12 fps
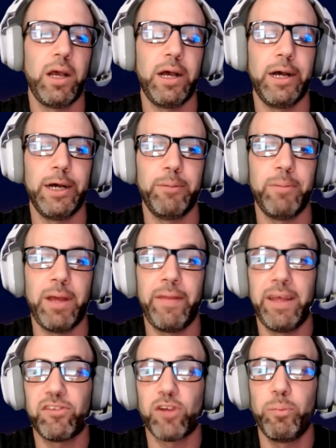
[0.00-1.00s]
And
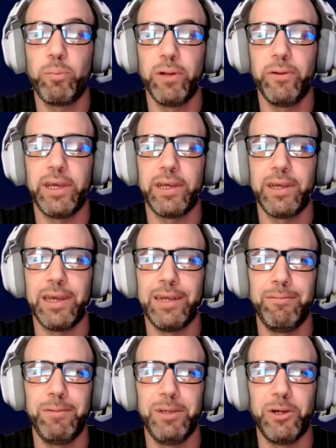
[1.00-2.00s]
they start building.
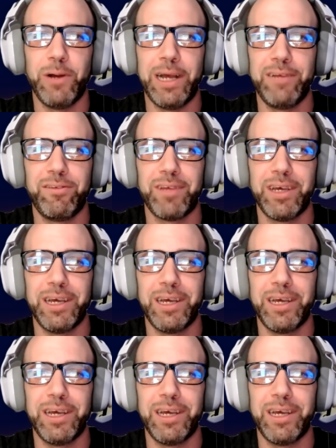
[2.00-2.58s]
And, as,